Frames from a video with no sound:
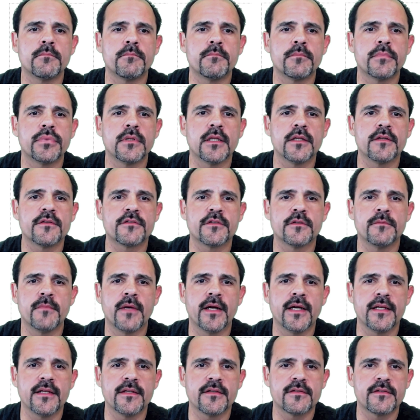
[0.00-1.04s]
plus or
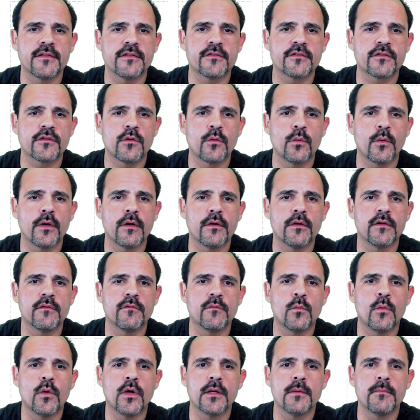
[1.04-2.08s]
minus the square root of
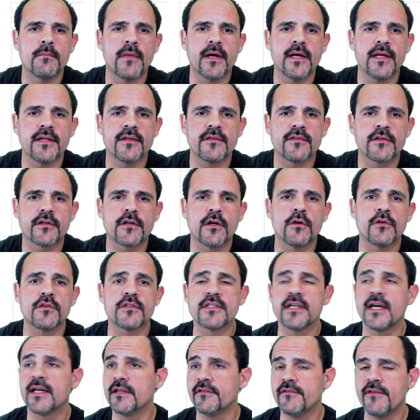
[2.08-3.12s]
1 minus the
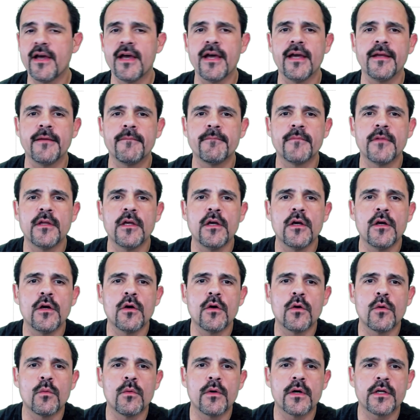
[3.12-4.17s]
cosine of A,
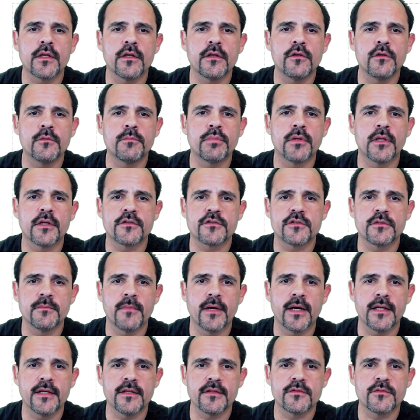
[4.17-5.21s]
we're going to do plus or
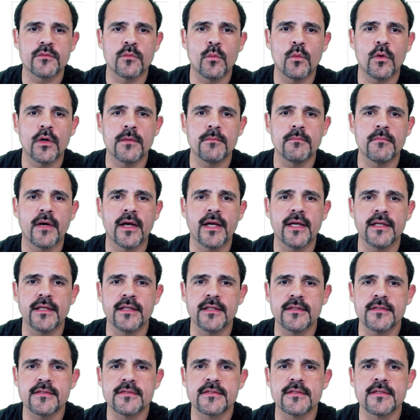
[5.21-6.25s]
minus 1
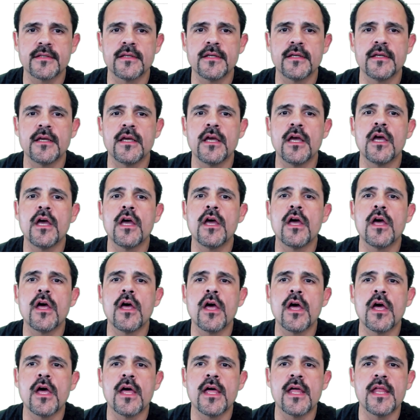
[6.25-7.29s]
minus
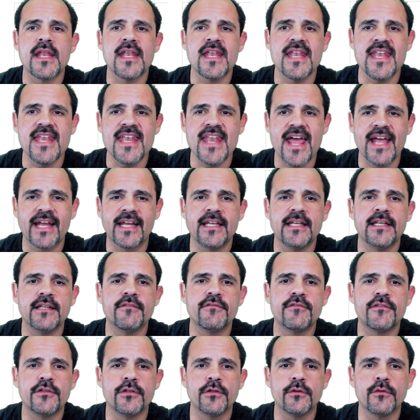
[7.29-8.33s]

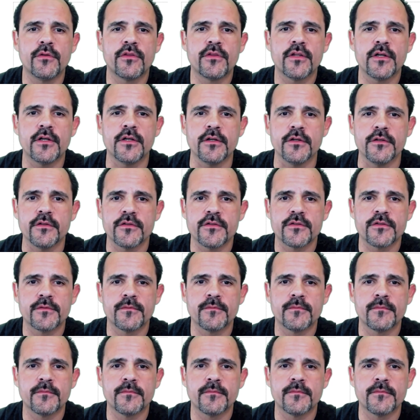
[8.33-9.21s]
negative 2/3,